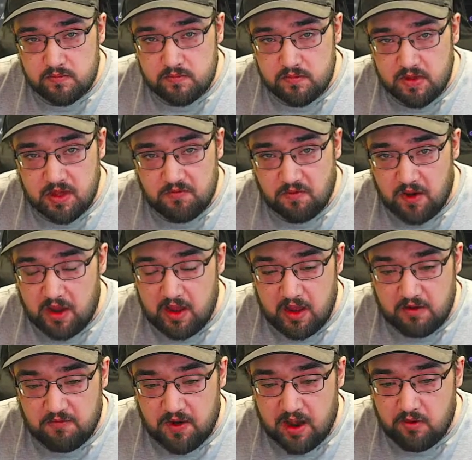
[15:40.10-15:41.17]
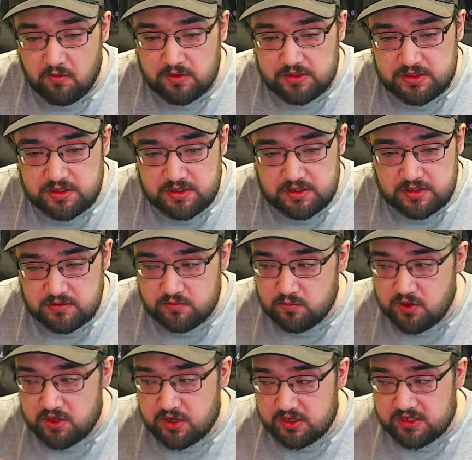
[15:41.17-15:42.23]
If I was,
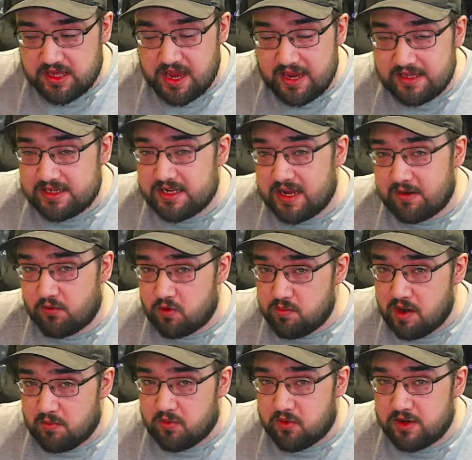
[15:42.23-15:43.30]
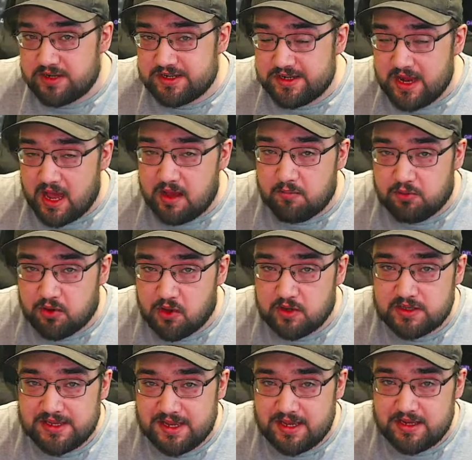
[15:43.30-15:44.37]
because the headset, remember, is not plugged
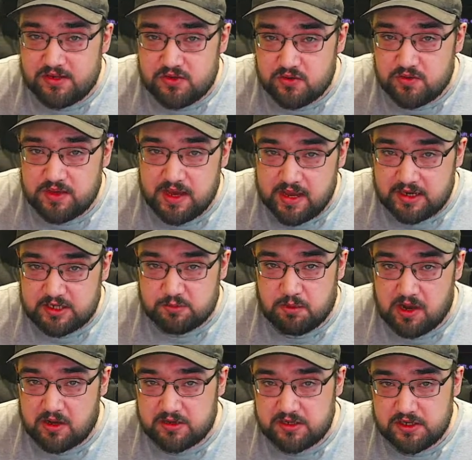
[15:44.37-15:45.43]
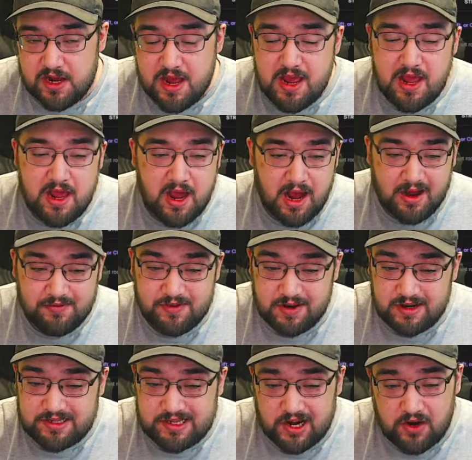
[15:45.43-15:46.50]
into the Xbox. I've done a
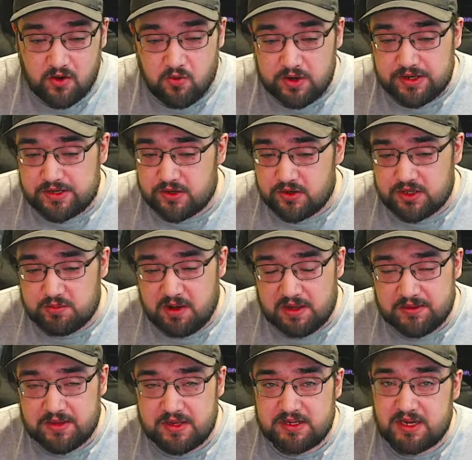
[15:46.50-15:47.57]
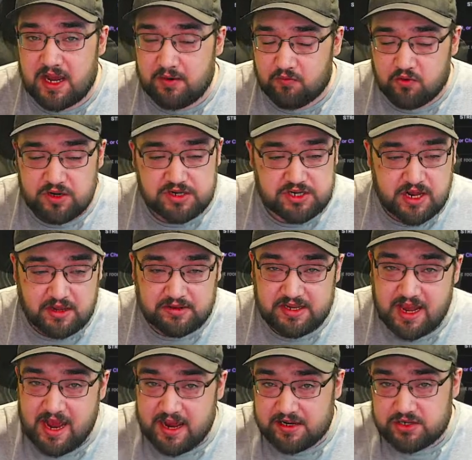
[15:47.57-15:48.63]
ton of research about this. I've reached out to
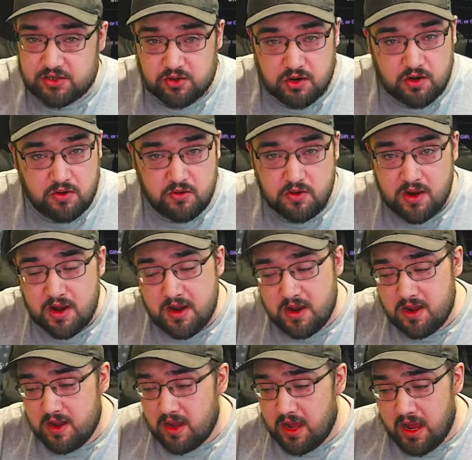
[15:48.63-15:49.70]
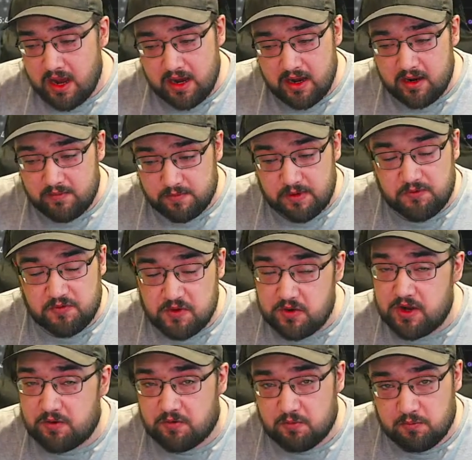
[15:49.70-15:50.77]
Astro at a few
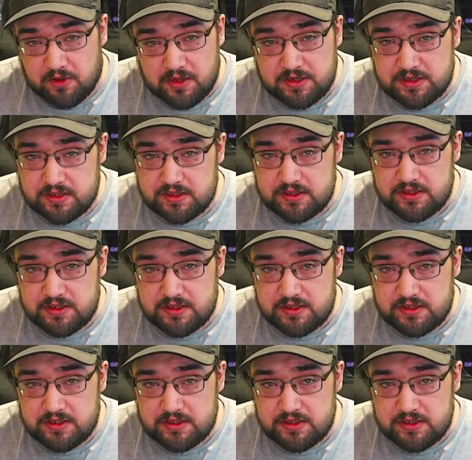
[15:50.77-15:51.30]
different places.